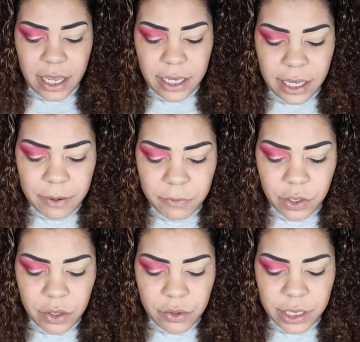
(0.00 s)
I am
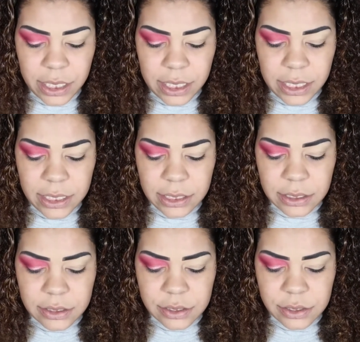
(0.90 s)
going
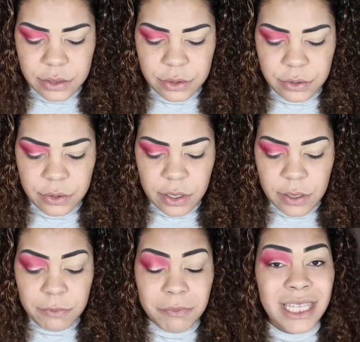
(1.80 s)
into
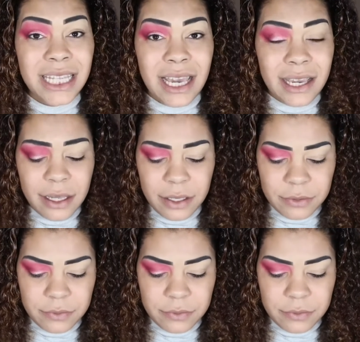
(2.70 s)
Mila,